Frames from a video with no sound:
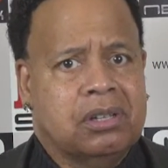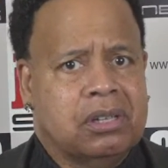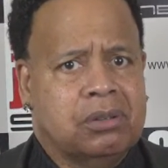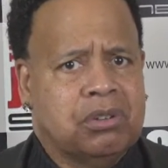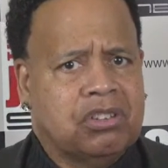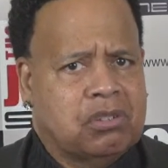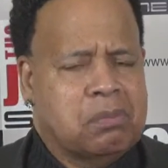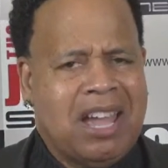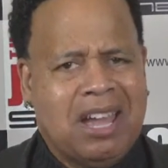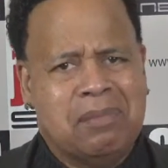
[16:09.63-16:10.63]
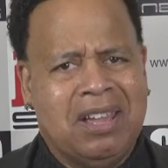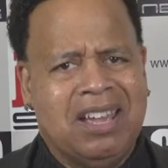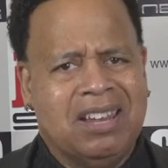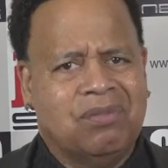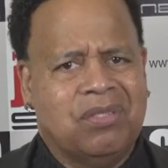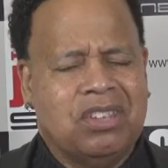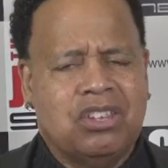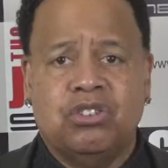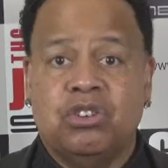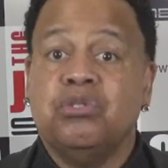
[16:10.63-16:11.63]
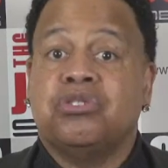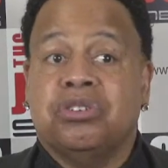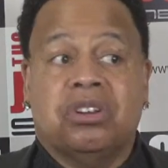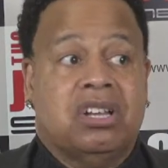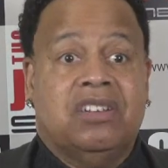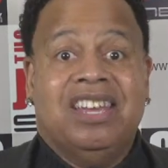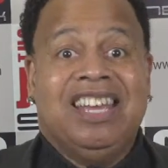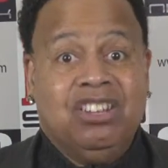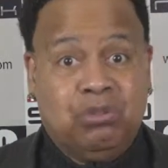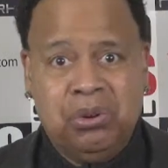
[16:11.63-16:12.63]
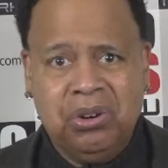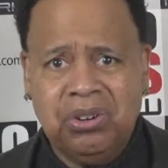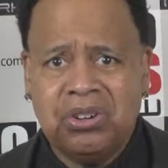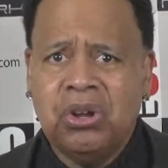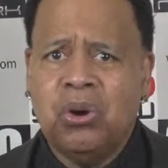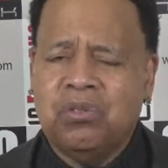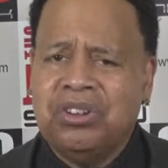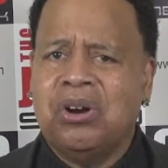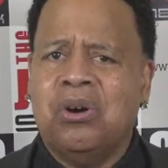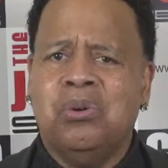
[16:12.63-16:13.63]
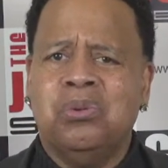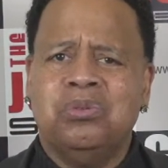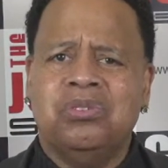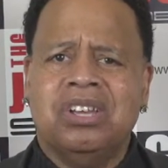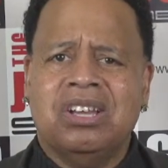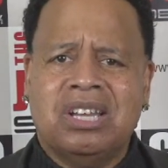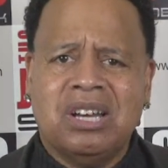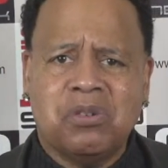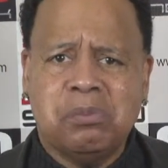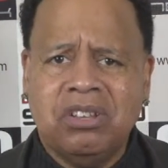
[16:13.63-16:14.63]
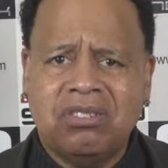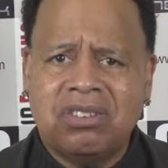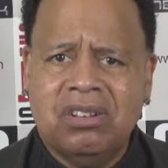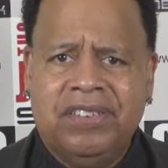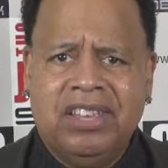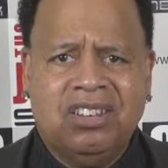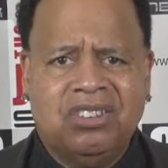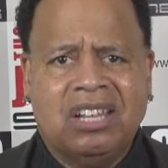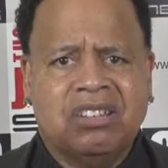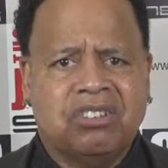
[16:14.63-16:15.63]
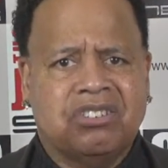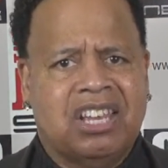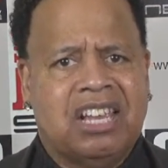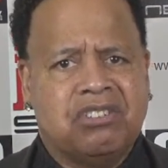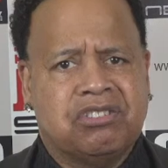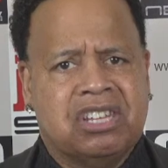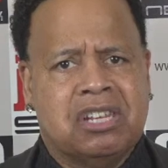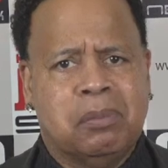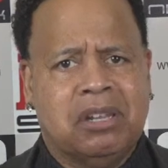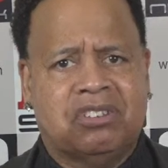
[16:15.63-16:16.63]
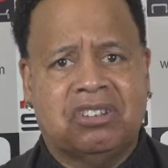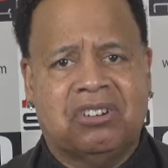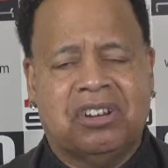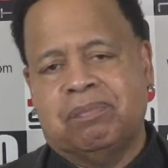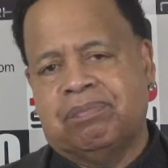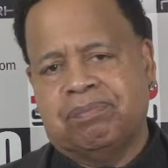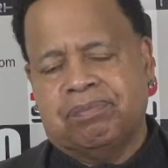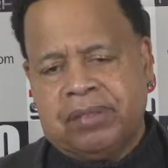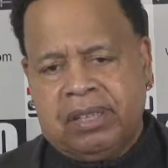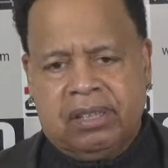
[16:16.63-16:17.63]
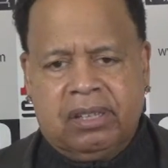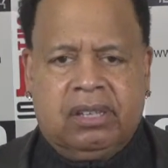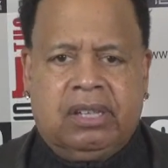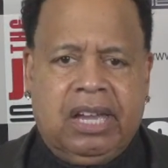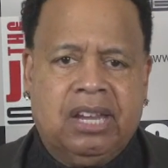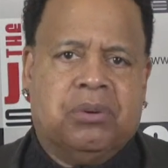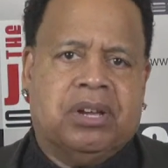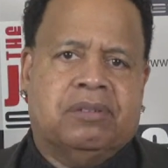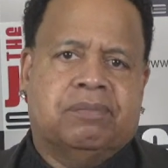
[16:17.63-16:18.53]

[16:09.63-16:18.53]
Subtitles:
with this madman. You took his word over your own government's intelligence agency and military. Anyway,